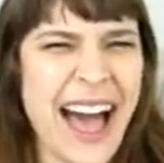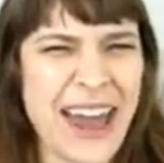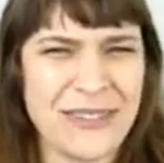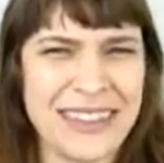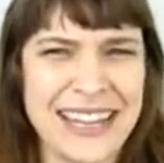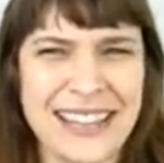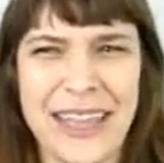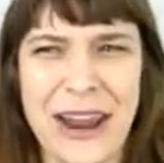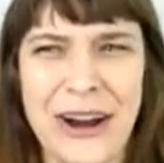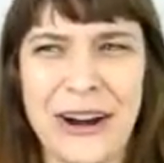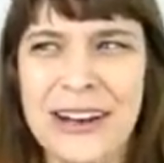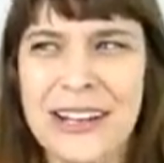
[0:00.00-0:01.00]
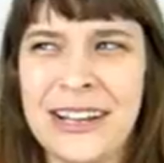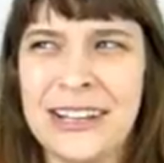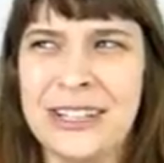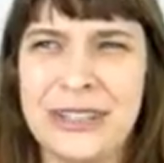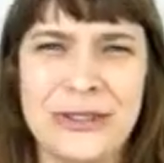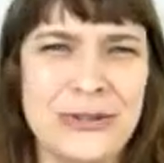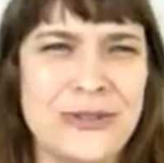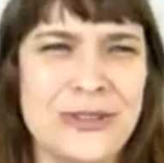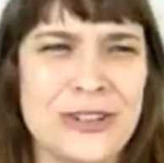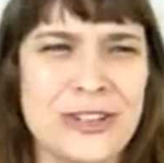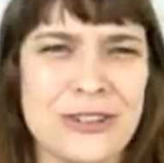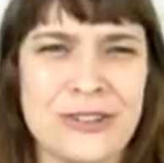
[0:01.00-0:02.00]
I don't think they're
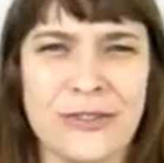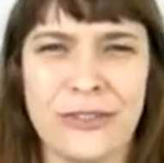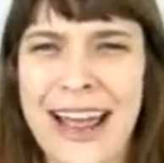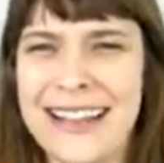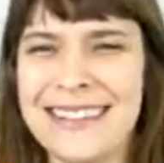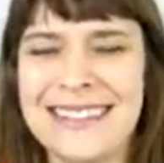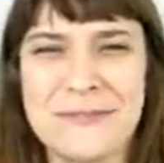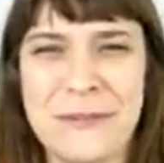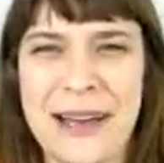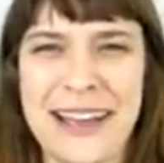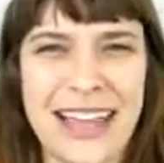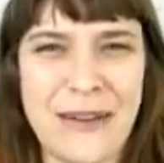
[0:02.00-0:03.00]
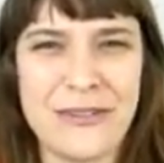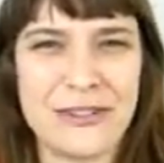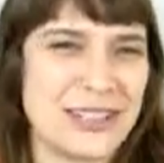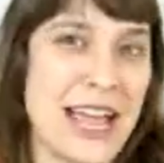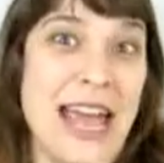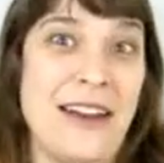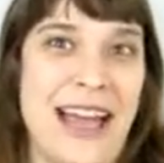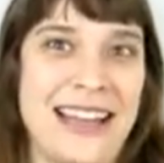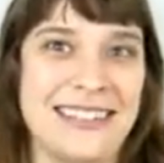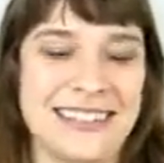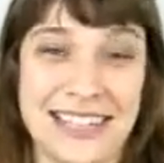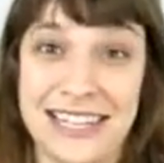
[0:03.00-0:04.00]
huge friends, but Kevin just kind of
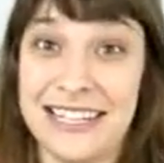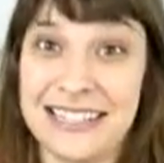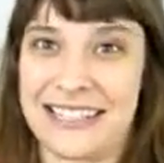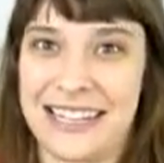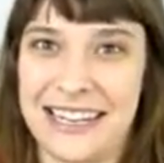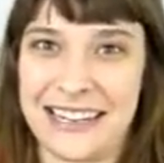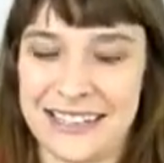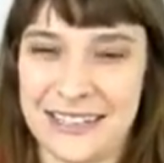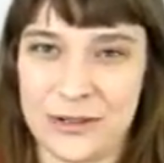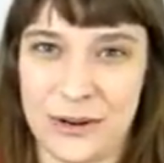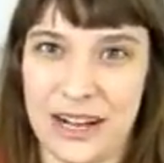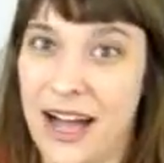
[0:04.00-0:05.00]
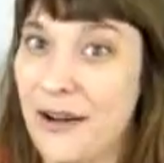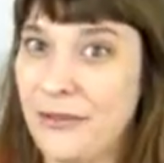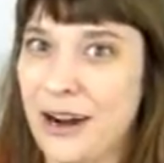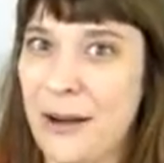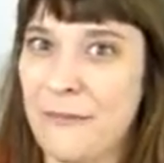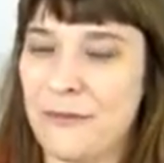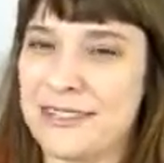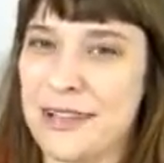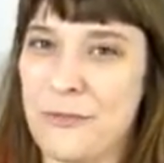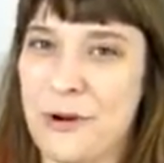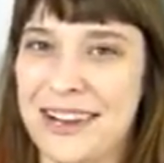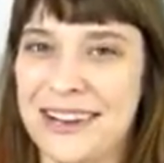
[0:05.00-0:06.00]
has the instinct to sort of cover up for
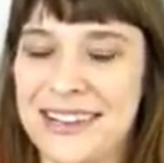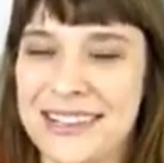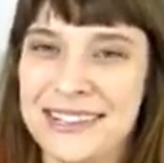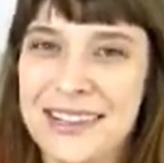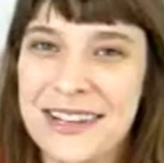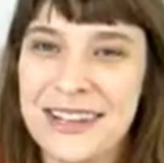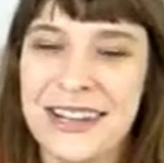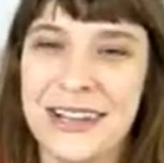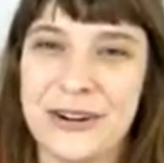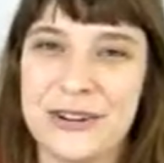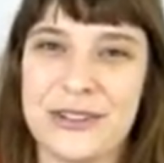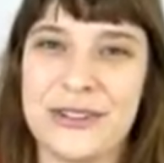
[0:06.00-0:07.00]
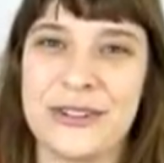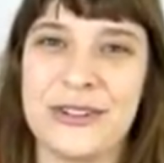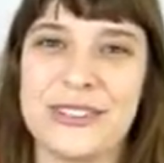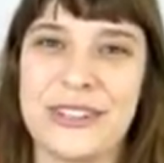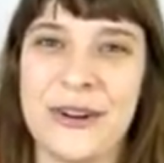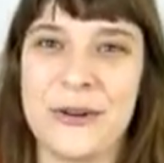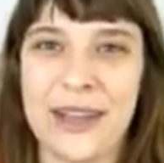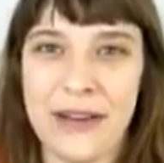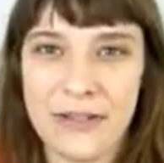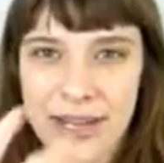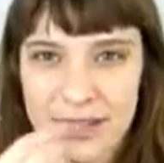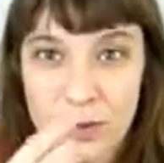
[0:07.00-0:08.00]
someone in his inner circle. So
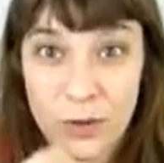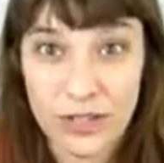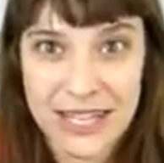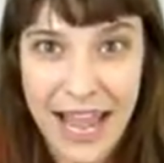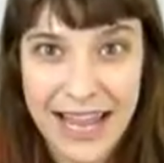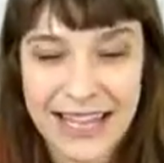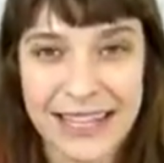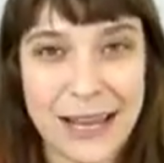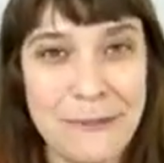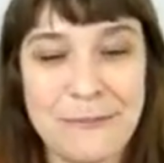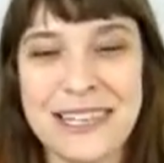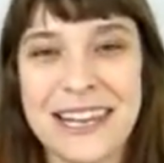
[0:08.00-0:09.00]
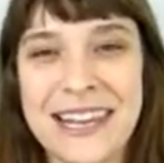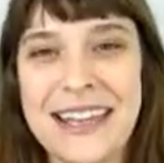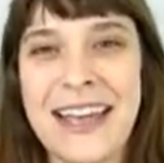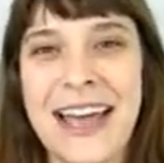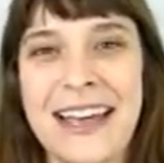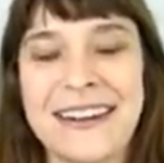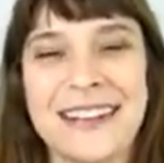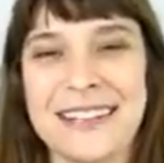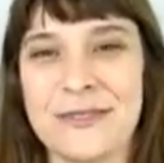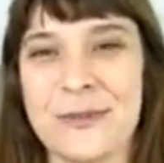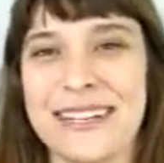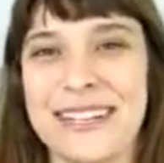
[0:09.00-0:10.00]
Kevin gets real tight-lipped and does
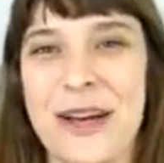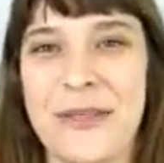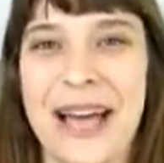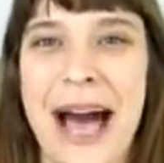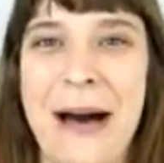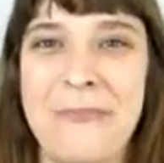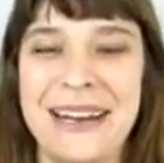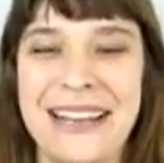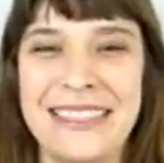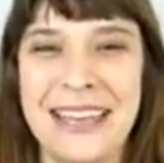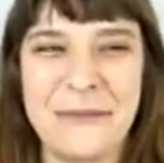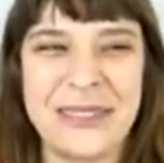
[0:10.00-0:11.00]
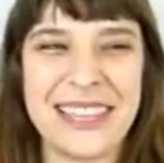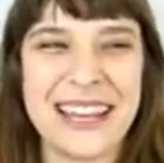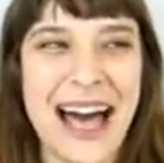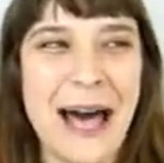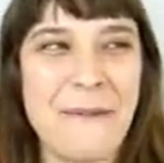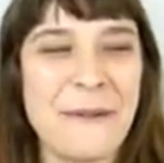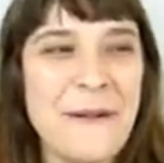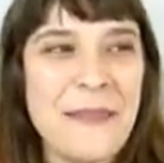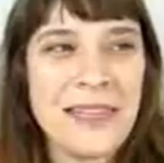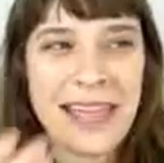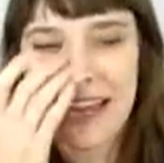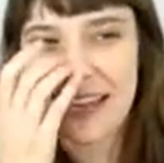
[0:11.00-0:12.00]
doesn't want to tell the cop anything, but the cop,
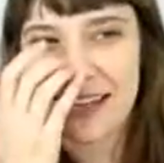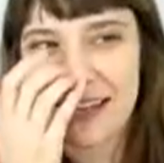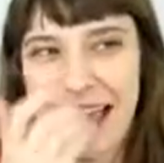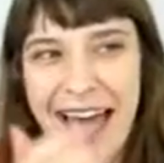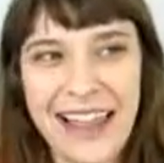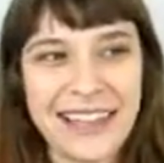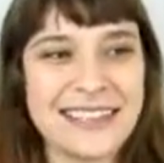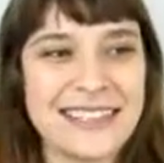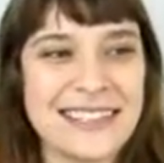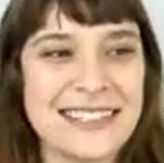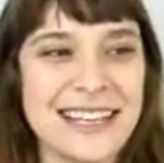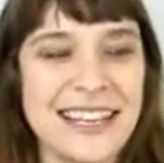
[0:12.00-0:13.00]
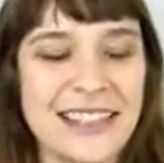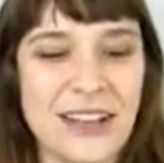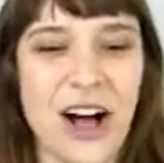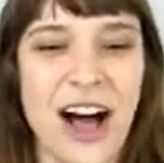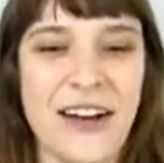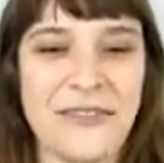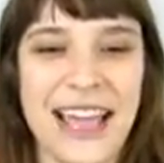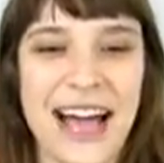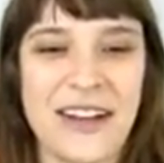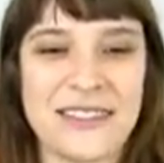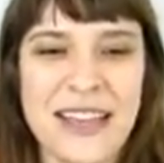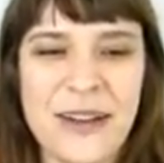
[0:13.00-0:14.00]
like, Alex is in the coffee
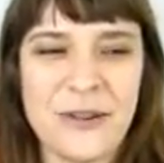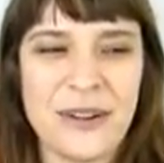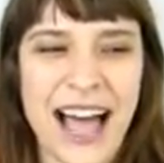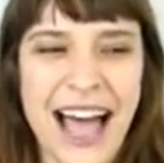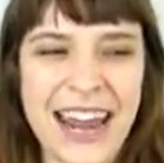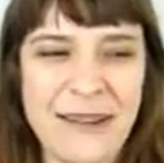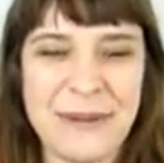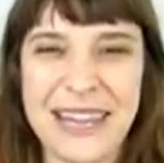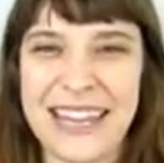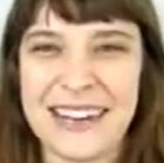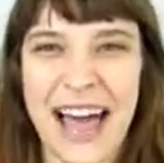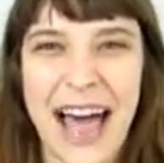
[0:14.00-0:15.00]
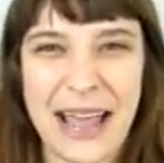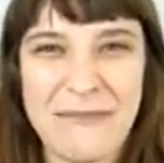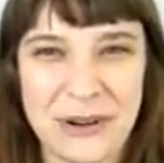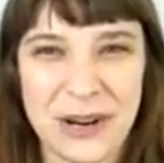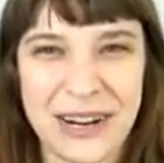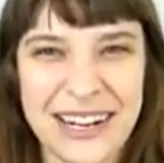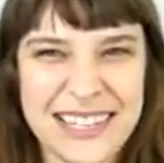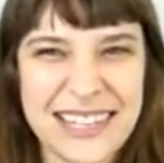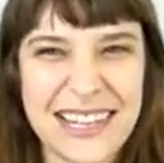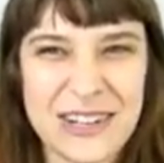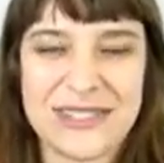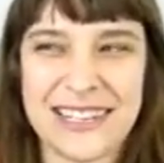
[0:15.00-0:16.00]
house kind of being hyper.
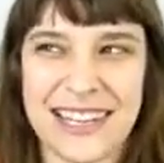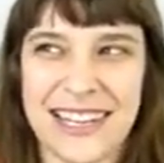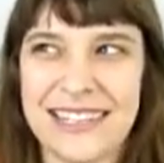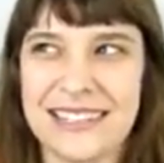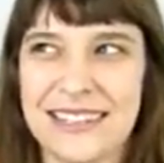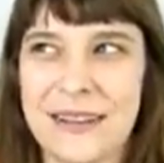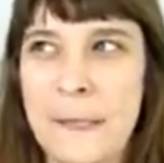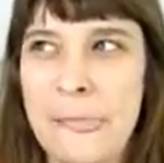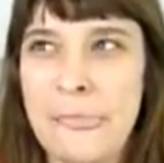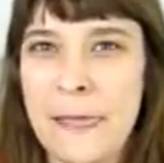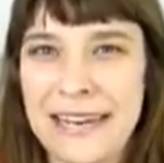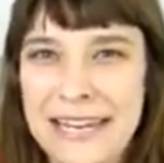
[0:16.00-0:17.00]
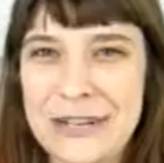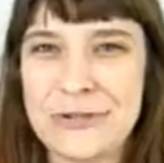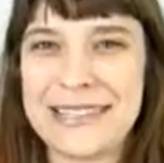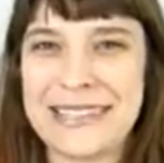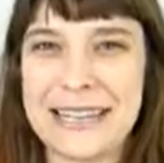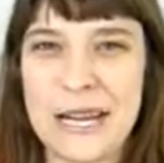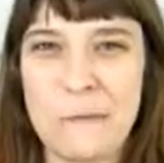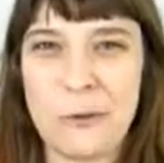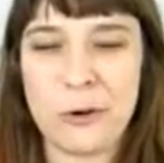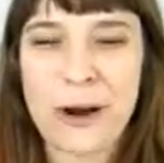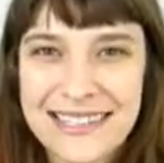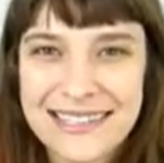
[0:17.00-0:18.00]
It's interesting. He has a an interesting
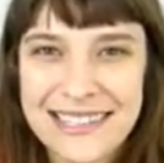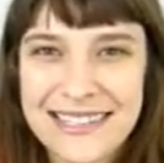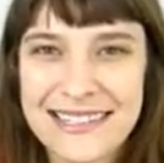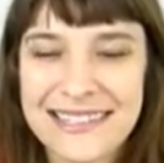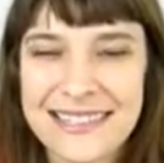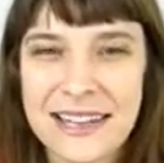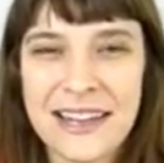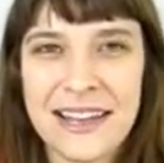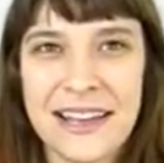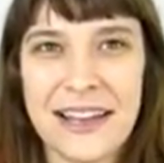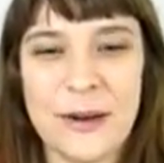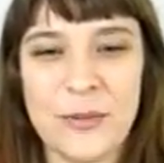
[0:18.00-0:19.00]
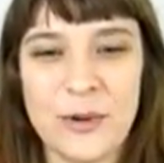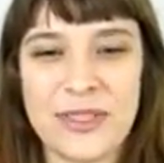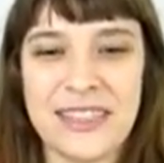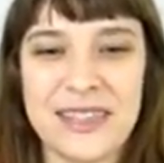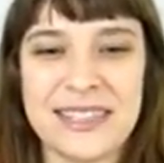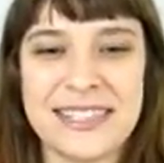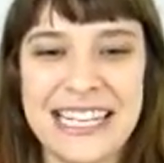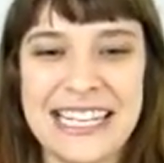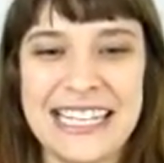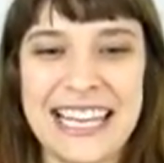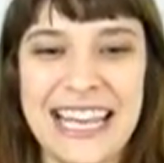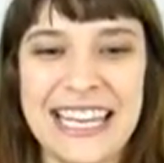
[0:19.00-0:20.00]
presence um, within the
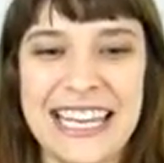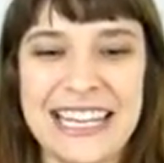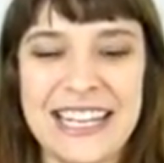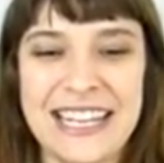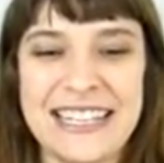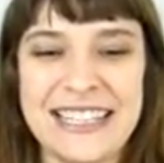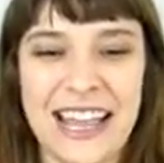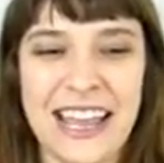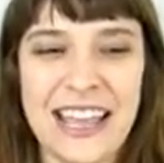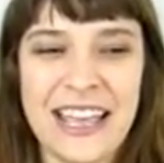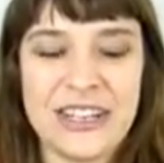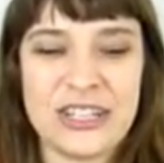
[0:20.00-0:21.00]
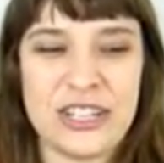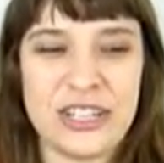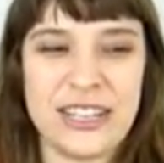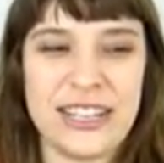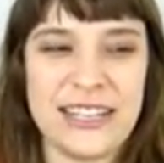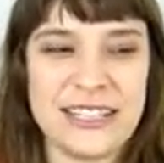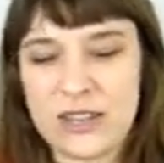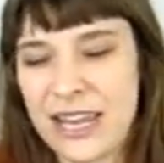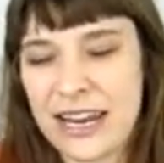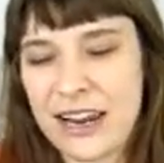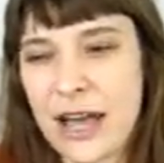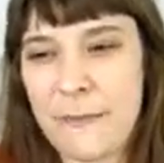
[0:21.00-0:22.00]
scene. Like he he's like he's
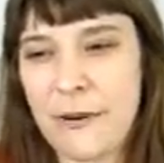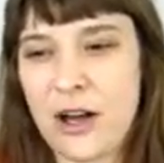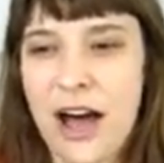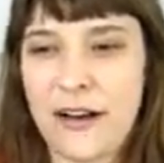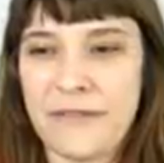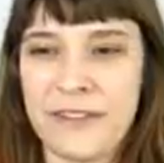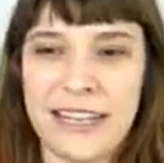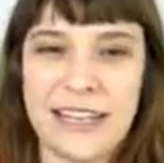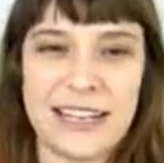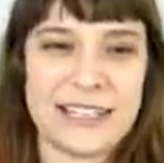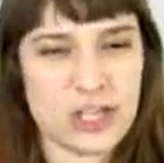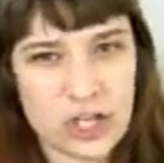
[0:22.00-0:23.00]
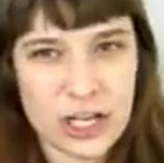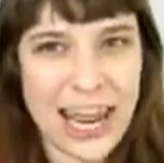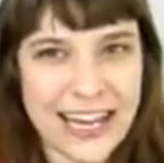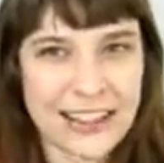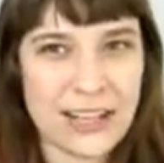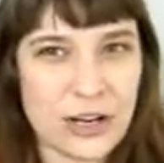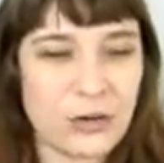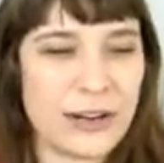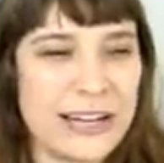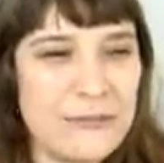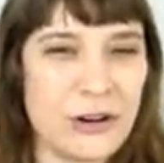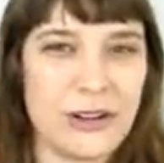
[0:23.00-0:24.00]
getting a cup of coffee and he's shaking the
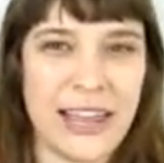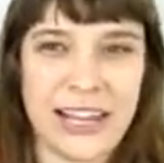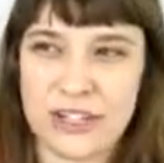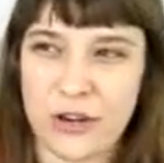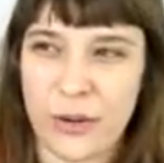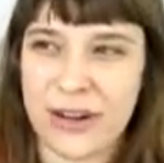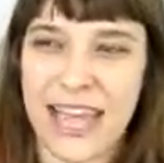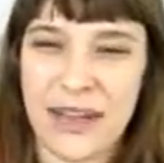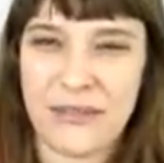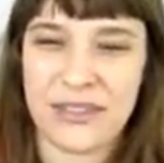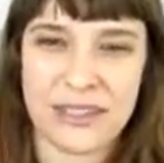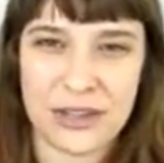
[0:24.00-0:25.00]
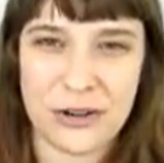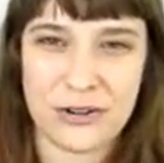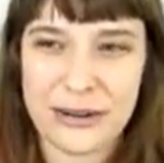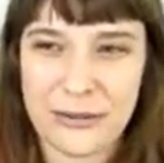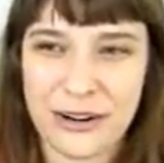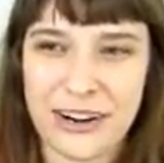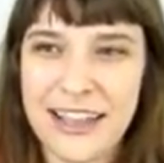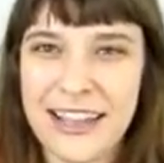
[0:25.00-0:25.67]
creamer, like showing Kevin that the creamer